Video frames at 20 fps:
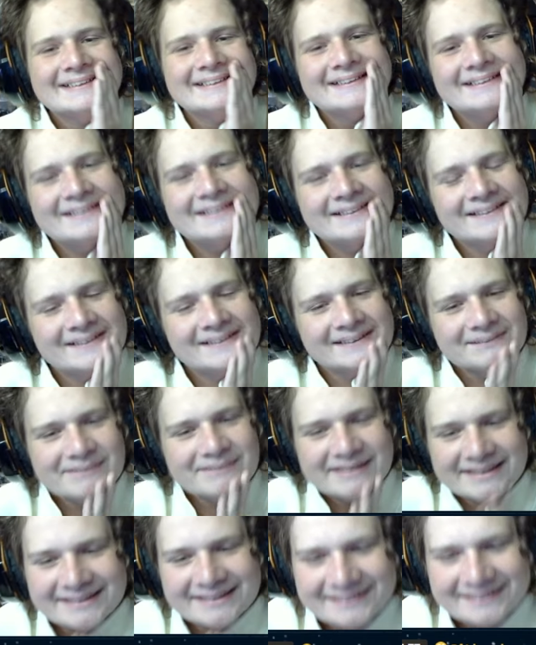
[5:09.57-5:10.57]
Oh
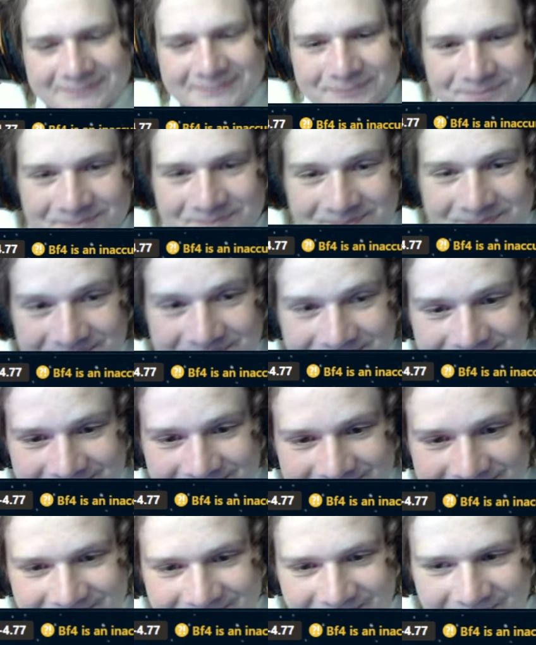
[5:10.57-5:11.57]
man.
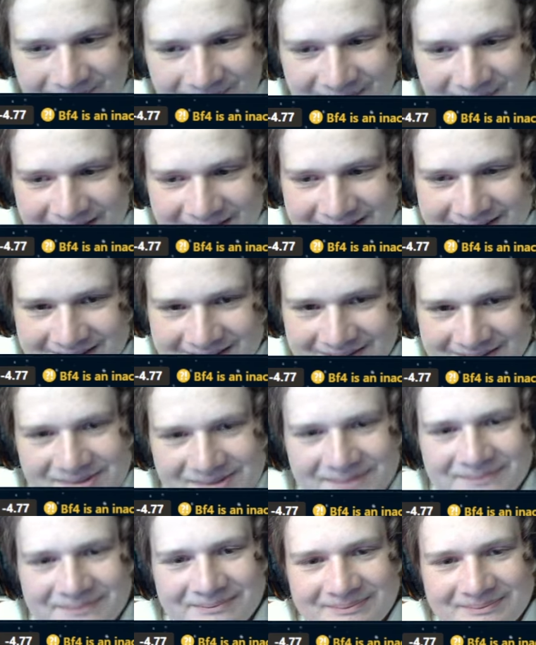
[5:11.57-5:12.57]
So
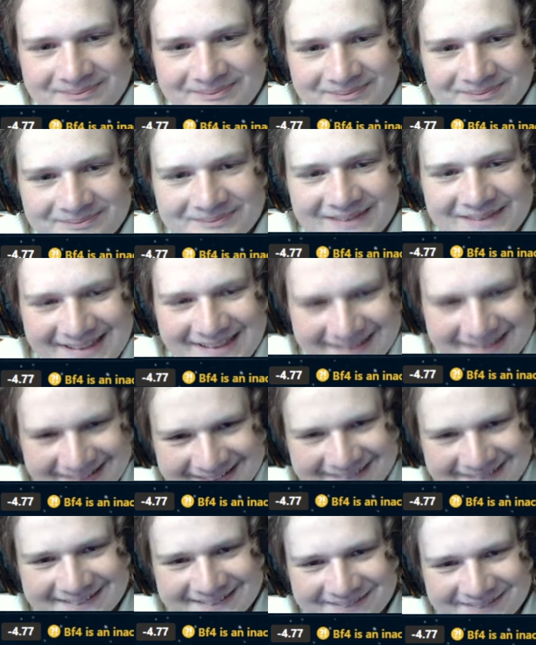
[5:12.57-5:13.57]

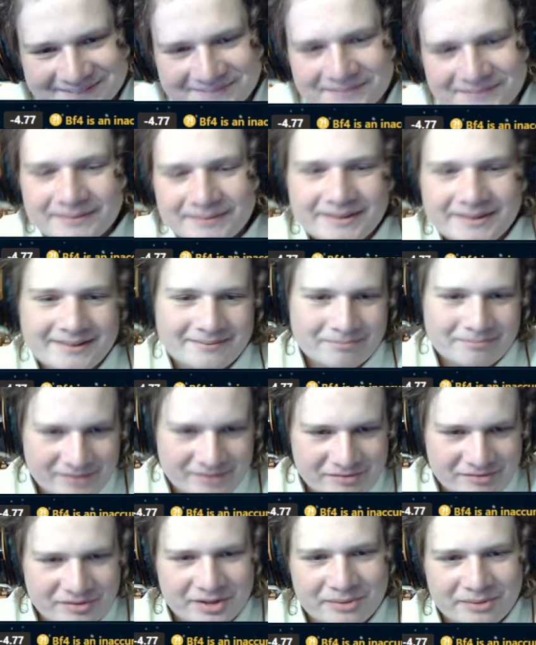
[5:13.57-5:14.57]
we
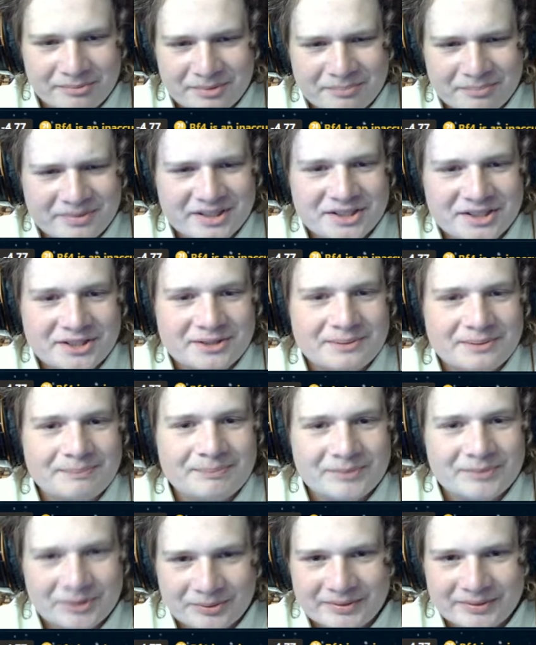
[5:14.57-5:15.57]
developed the bishop.
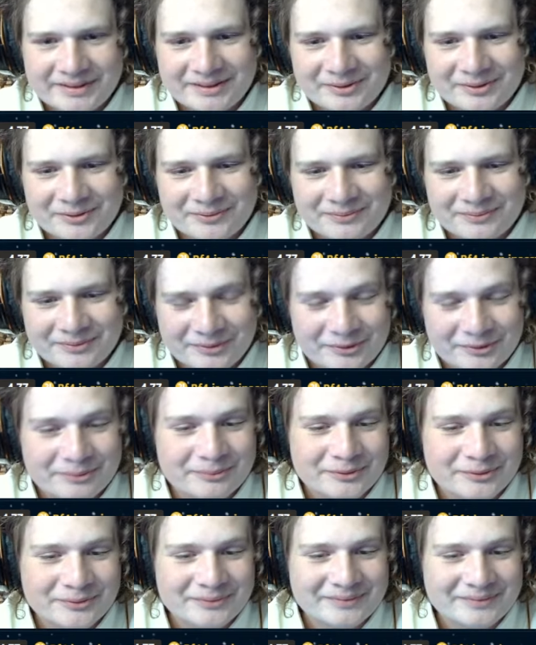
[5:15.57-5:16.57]
Totally
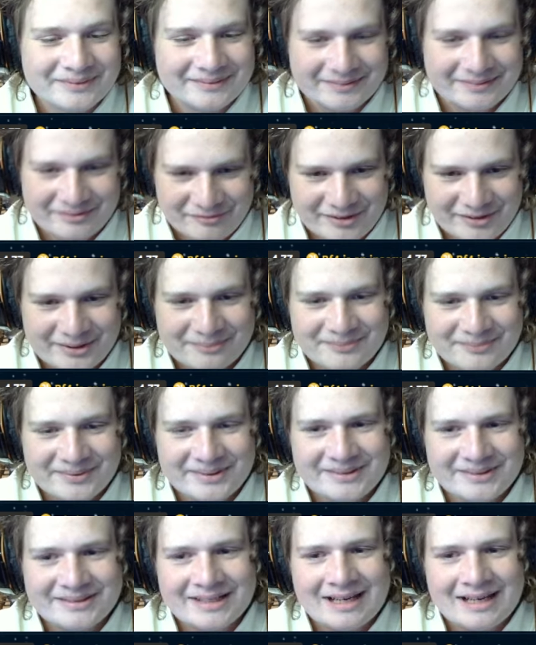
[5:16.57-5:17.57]
normal
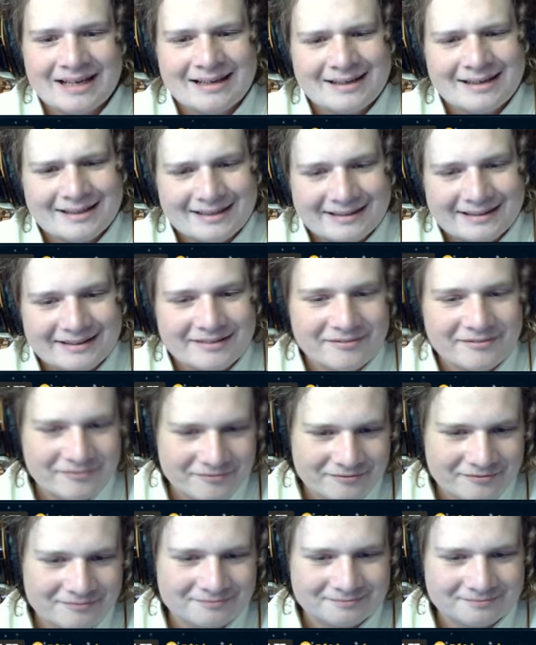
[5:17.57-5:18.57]
development. If
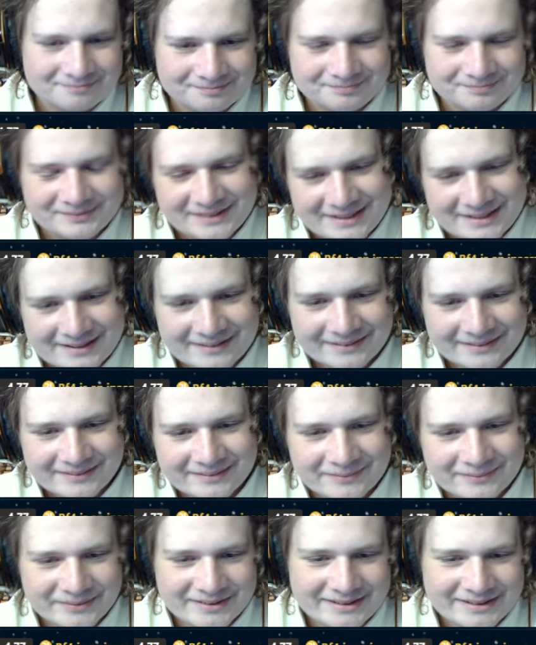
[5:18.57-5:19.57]
you know it
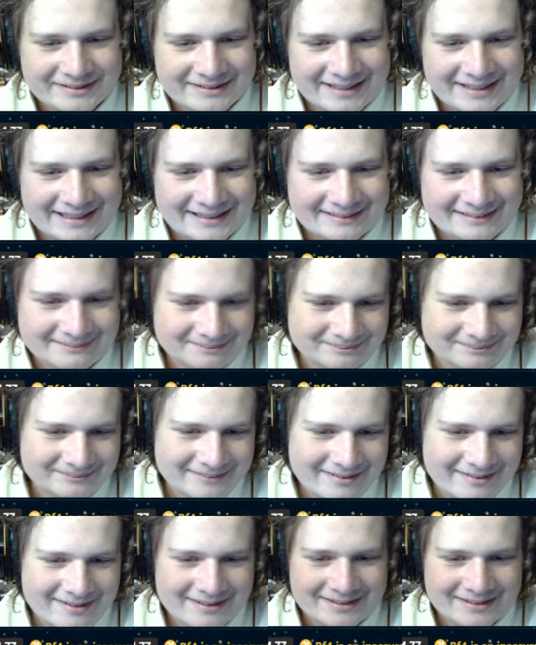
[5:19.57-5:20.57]
wasn't that
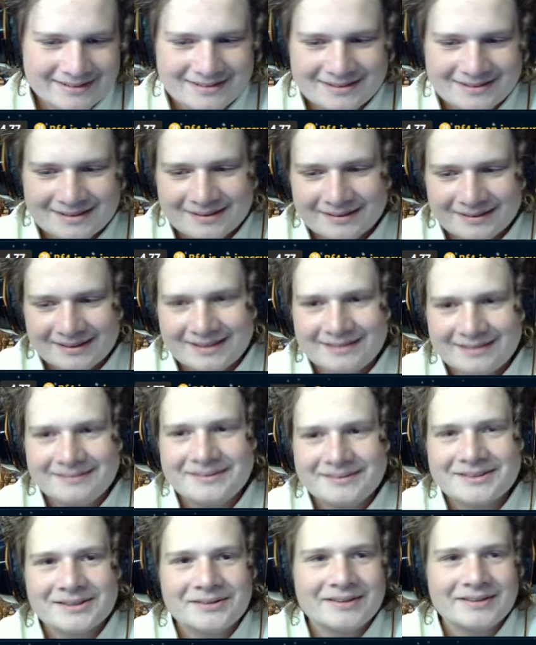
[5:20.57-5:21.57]
this, and
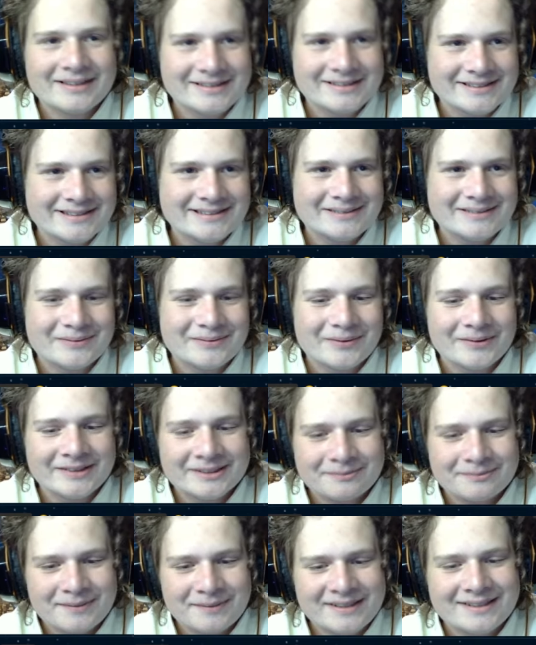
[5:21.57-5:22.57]
so Lc0
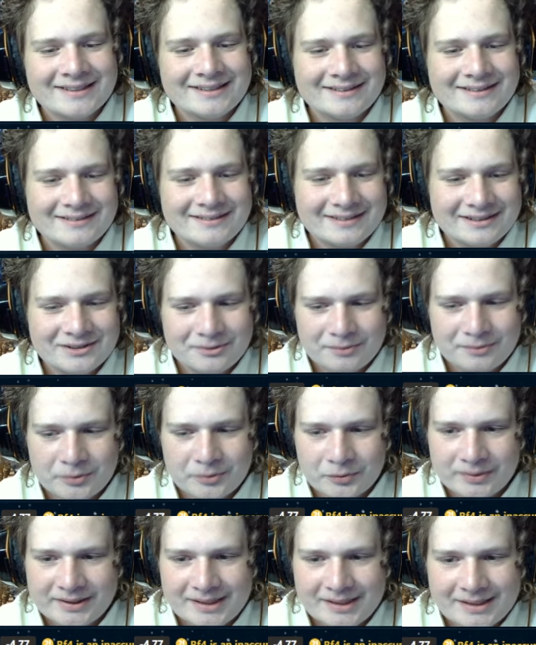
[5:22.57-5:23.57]
expecting this to be
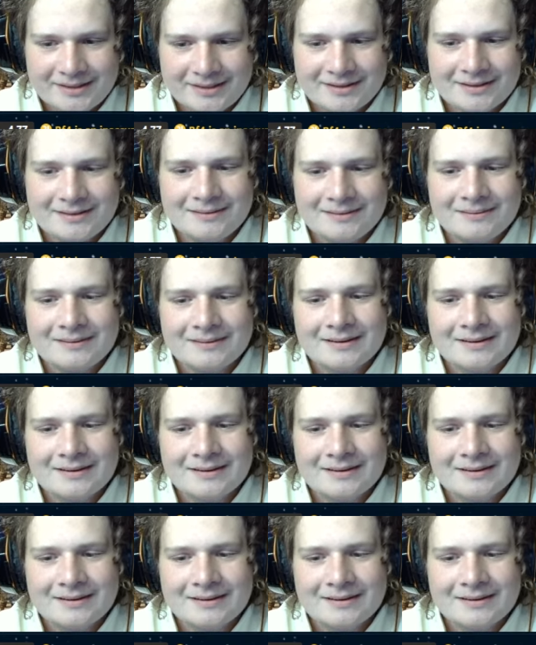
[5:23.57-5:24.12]
retaken.